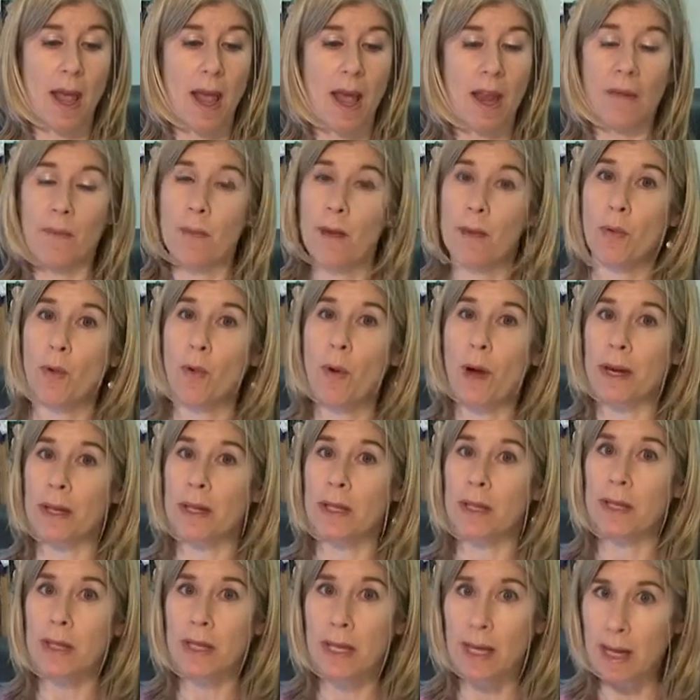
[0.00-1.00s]
And if people want
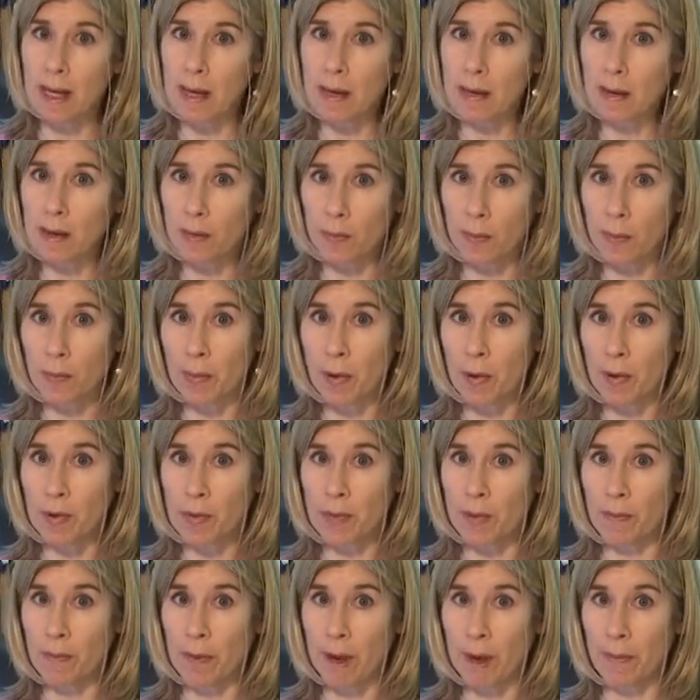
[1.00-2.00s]
to see the
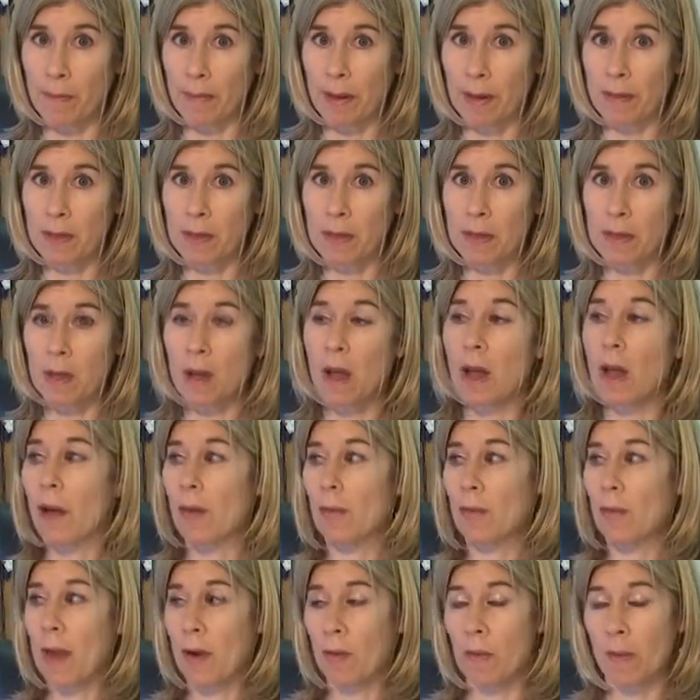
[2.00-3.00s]
proposed amendments,
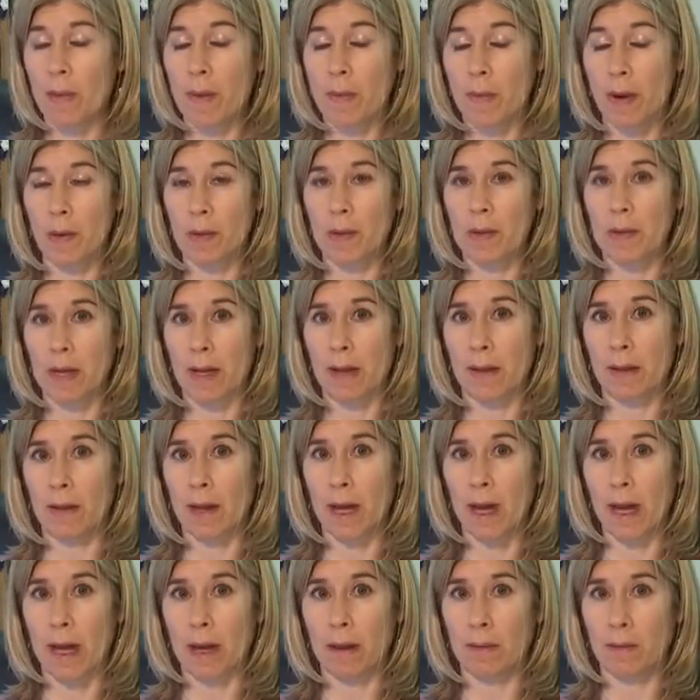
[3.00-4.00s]
they will be posted
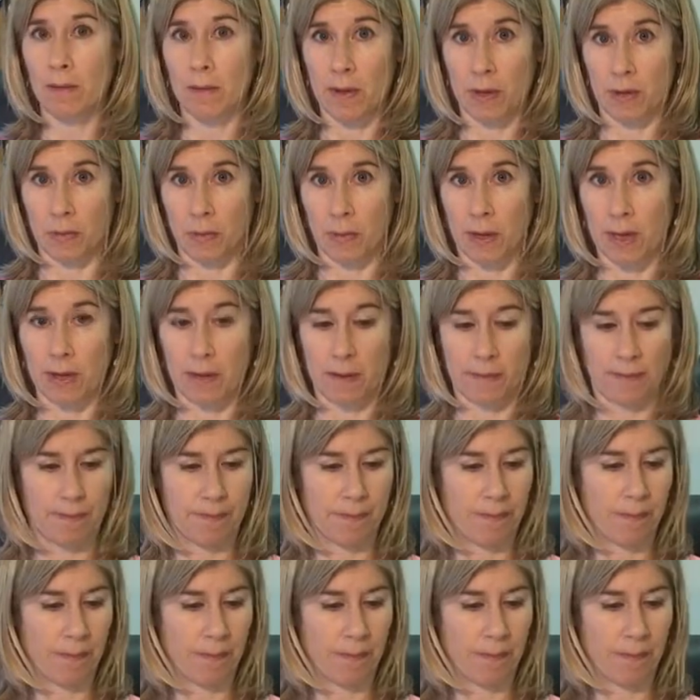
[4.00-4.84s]
online this week.